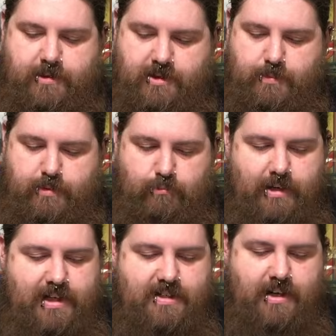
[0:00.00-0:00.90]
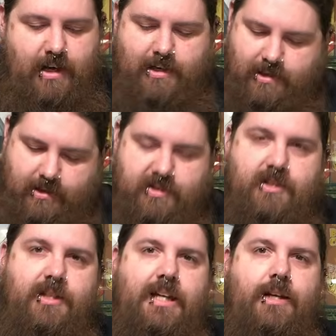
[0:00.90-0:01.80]
has been redesigned, a little
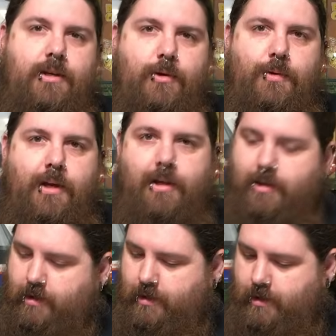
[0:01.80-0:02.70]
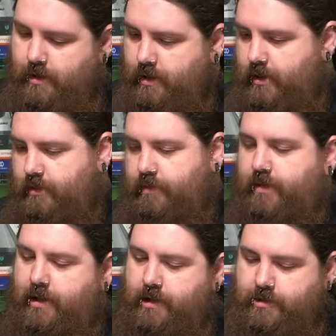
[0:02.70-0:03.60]
sleek new look. We've
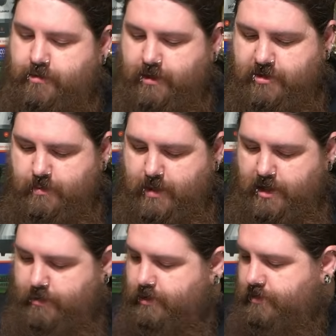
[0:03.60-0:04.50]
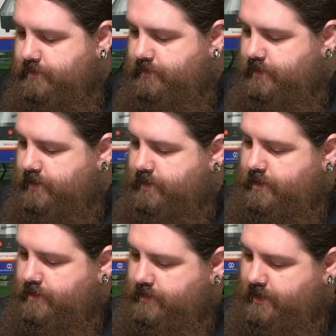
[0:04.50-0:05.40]
got your instruction manual,
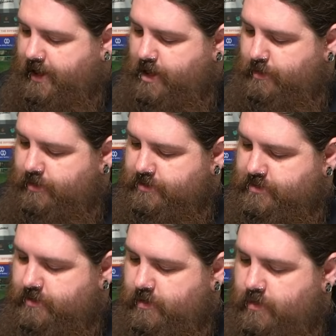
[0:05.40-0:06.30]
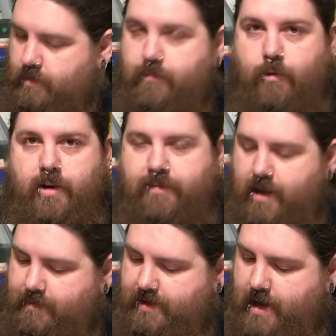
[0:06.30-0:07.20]
cables,
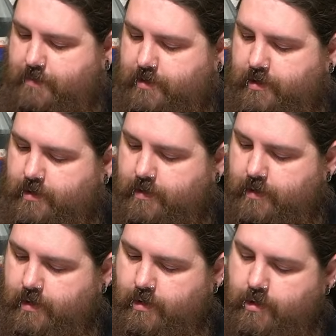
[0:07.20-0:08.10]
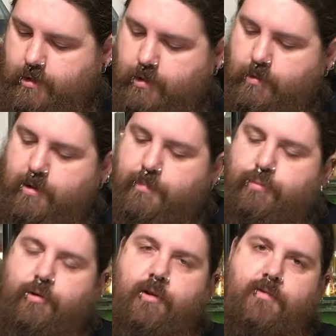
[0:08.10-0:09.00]
45 adapter, new and
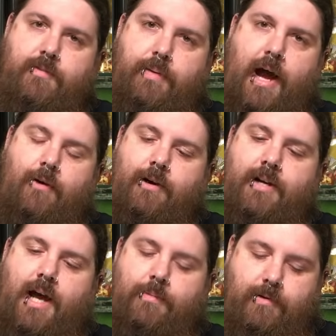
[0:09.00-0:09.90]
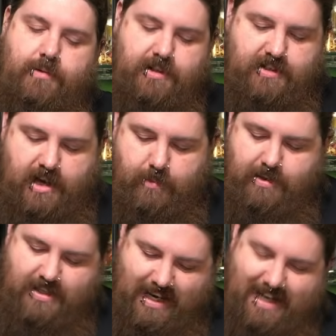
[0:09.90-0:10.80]
improved power adapter, which has now
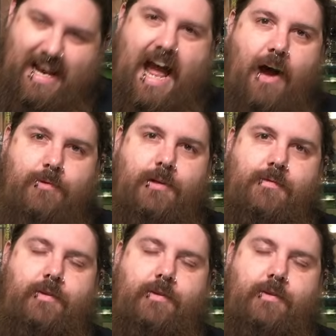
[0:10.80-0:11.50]
been taken out of the